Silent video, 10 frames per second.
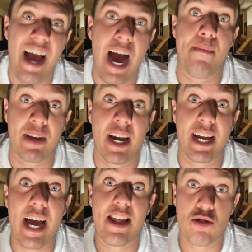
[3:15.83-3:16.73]
I'm the kind of
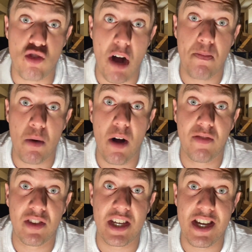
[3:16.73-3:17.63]
guy that would drop him off
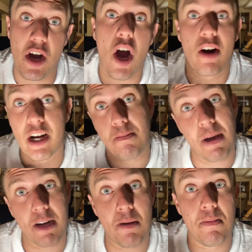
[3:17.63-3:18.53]
at the ER and I'd
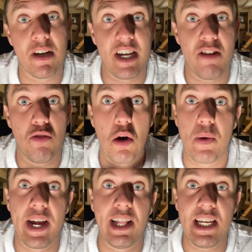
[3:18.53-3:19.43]
pick him up on day 4
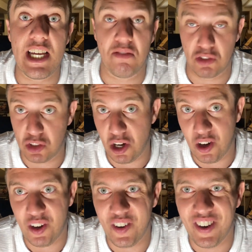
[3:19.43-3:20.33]
when I leave.
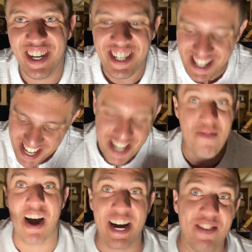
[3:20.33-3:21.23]
So you
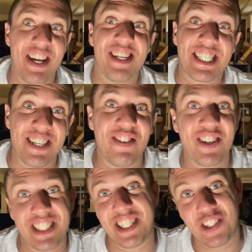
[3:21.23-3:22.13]
might be in a
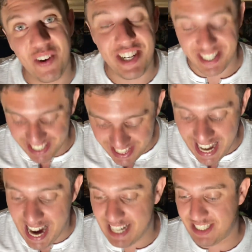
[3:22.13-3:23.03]
similar situation to
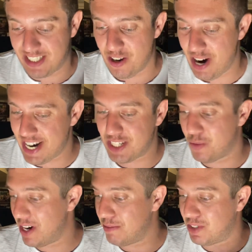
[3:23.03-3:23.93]
that. So I guess
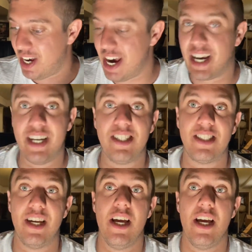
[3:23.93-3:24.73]
what I'm saying is